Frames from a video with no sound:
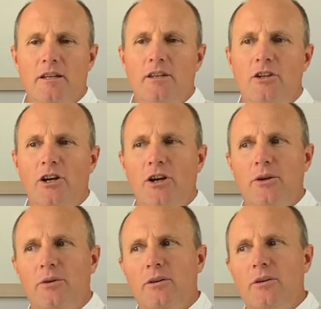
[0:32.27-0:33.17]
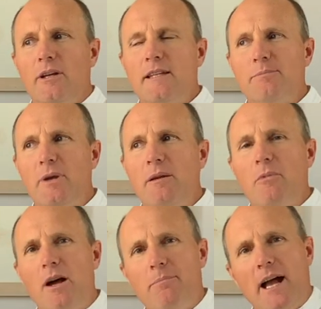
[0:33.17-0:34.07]
You know, it's been
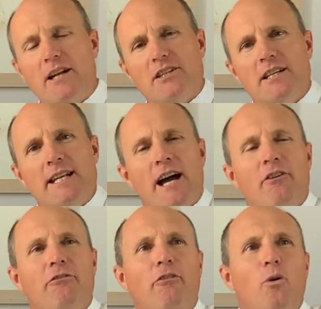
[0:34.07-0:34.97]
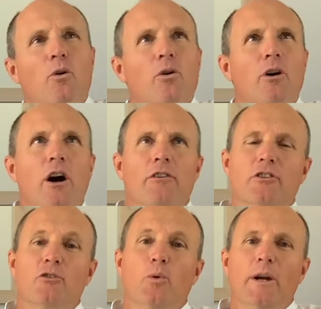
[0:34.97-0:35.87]
my passion now for over
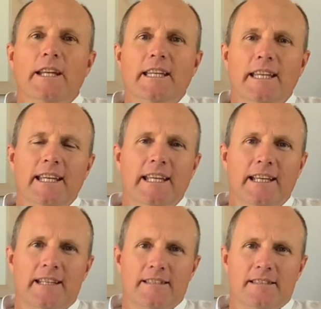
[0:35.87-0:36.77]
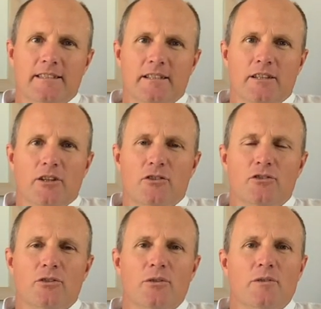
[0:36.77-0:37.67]
20 years
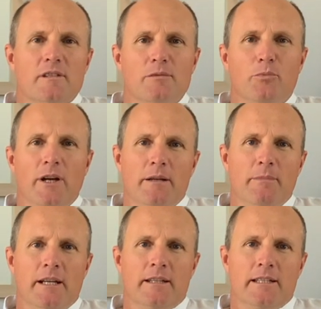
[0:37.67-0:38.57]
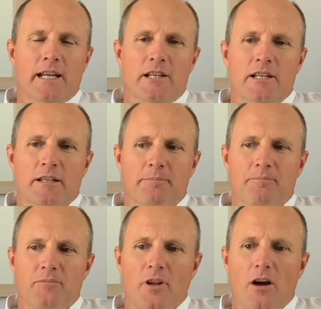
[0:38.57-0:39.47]
to spread meditation.
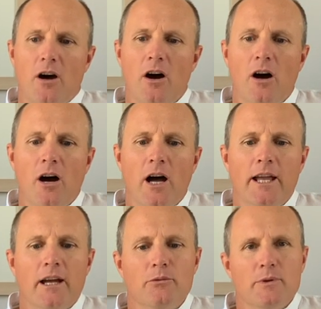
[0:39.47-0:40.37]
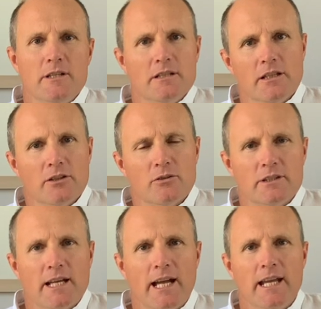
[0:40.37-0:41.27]
I originally
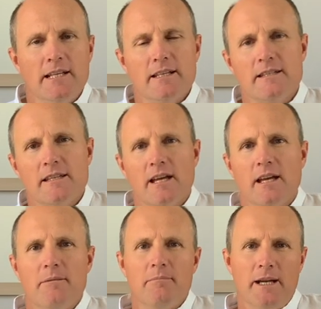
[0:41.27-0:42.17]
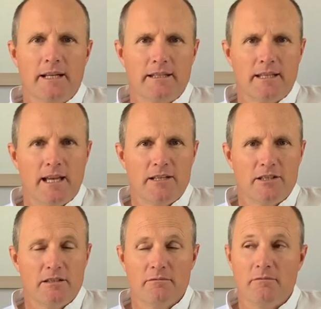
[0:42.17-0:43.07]
ordained as a
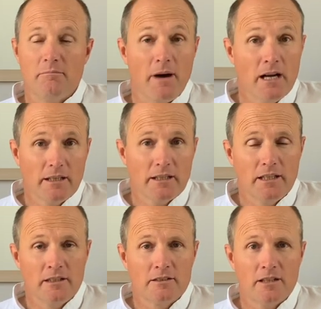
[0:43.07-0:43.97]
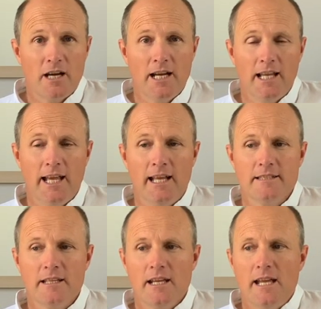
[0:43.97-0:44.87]
meditation monk in
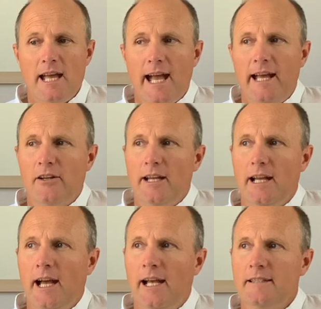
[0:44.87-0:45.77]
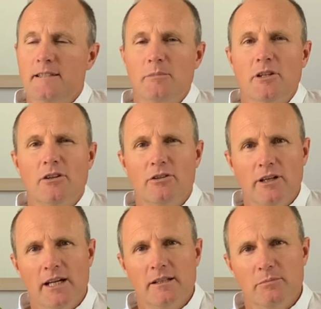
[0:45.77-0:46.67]
Thailand, and I had some
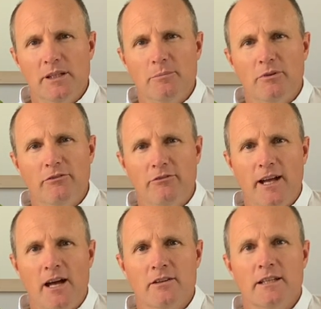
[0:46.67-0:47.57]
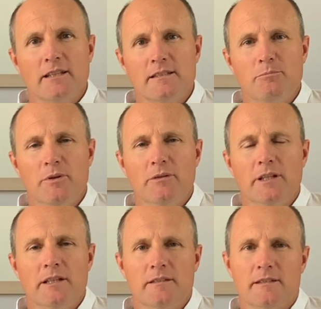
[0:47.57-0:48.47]
incredibly profound
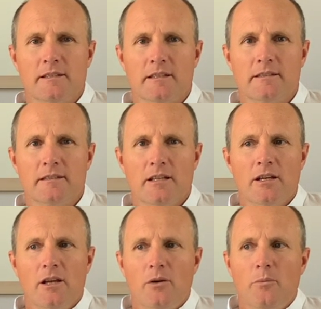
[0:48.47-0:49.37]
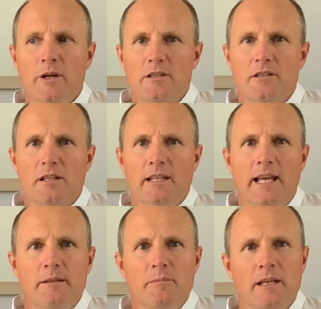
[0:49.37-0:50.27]
experiences which
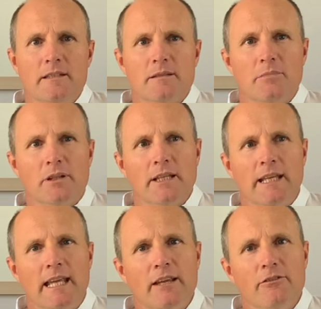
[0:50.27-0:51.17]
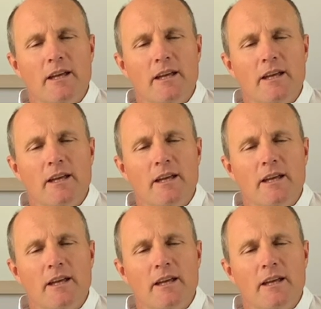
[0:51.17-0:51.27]
led me to believe